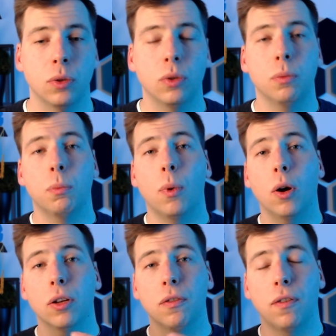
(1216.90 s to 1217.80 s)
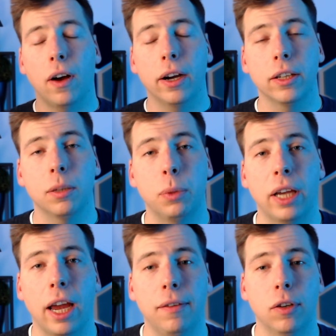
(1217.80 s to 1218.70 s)
to modify the
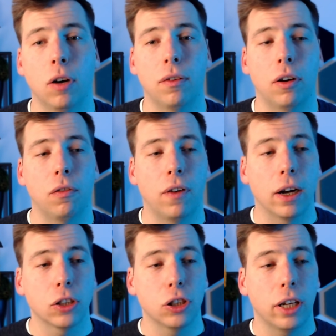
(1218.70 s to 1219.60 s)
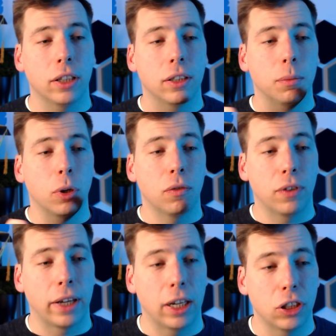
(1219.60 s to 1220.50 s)
behavior of our function, and the
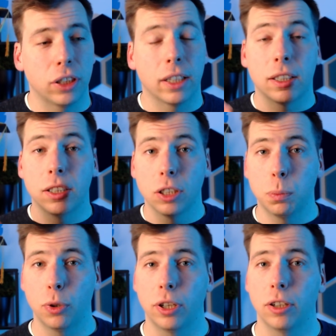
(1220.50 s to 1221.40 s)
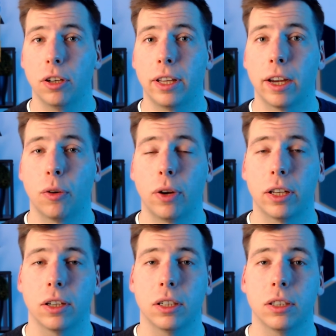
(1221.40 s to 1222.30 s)
modification that this particular
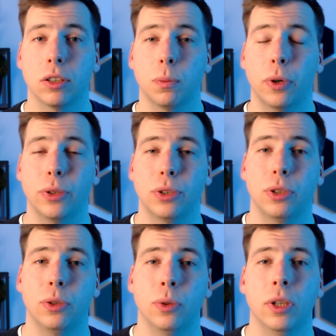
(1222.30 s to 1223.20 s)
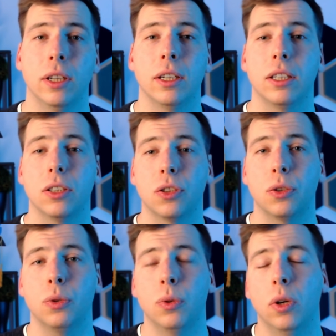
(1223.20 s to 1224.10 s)
decorator is supposed to do is
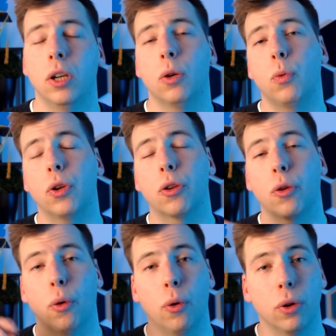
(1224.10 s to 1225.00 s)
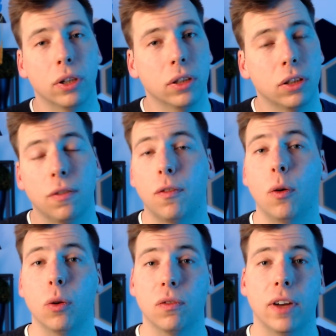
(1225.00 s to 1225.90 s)
to return a
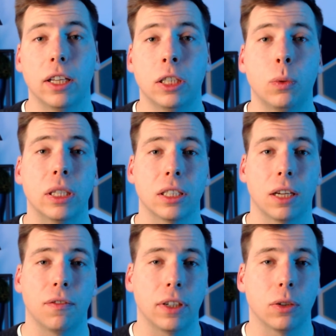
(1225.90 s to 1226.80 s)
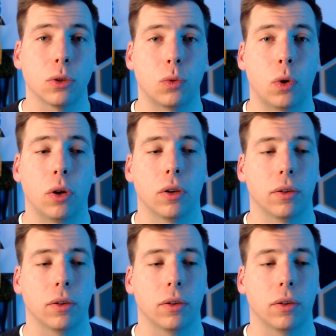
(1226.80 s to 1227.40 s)
default value when something goes wrong.